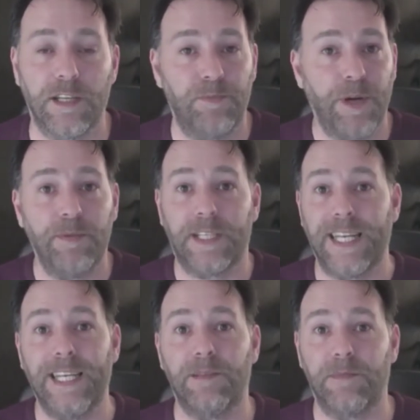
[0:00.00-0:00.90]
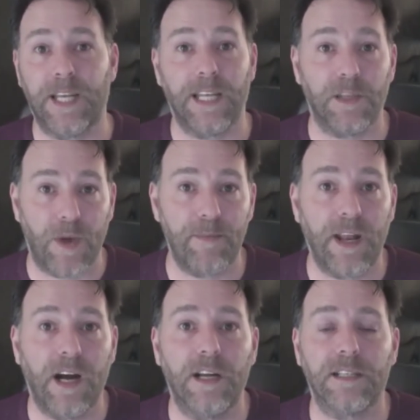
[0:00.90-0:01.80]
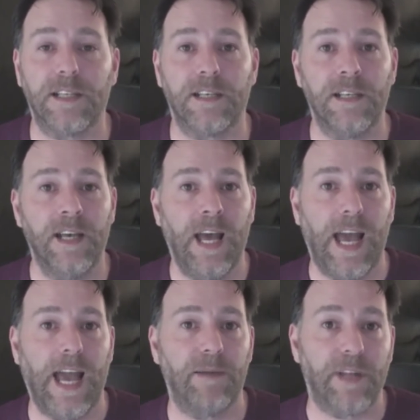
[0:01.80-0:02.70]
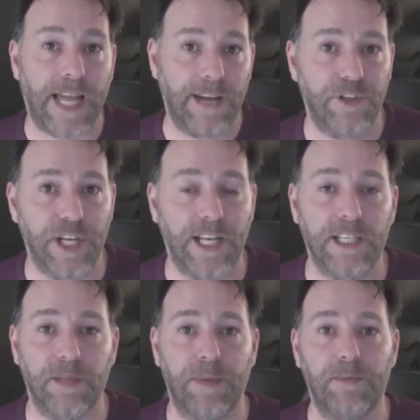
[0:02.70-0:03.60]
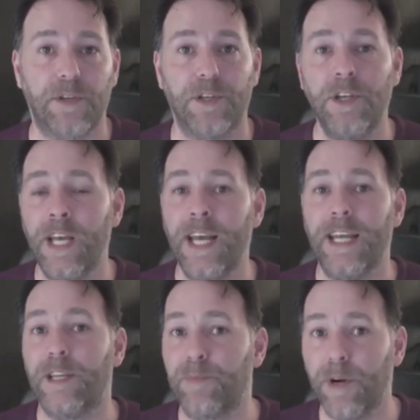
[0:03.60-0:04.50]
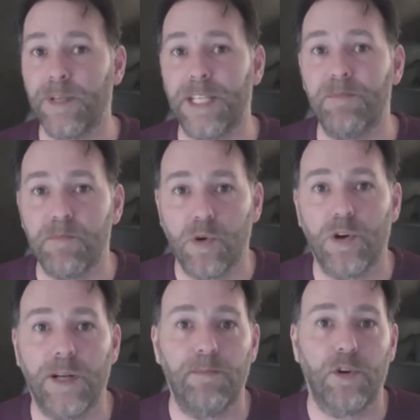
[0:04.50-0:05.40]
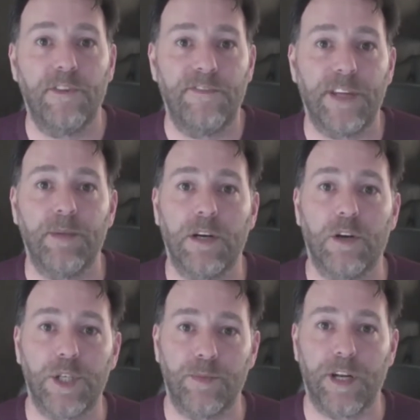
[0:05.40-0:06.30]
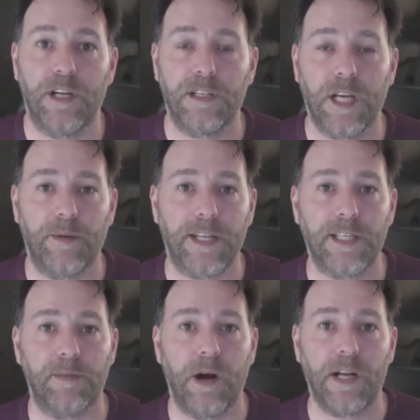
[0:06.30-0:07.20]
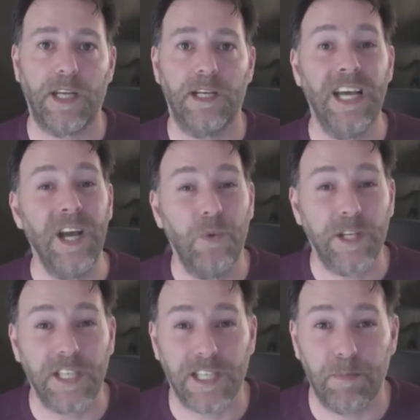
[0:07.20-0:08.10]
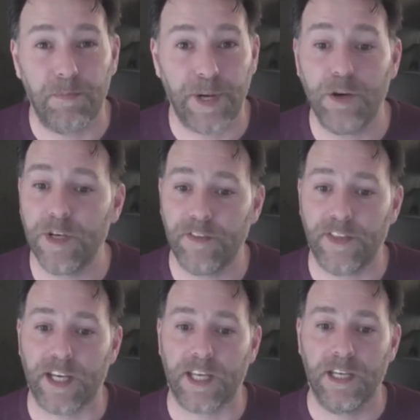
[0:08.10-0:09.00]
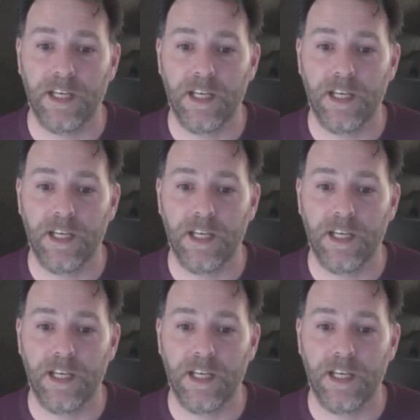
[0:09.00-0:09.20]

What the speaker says: You've probably seen them, kind of the webinars and the live trainings that people do. You've probably seen more and more female entrepreneurs coming into the market, which is a brilliant thing.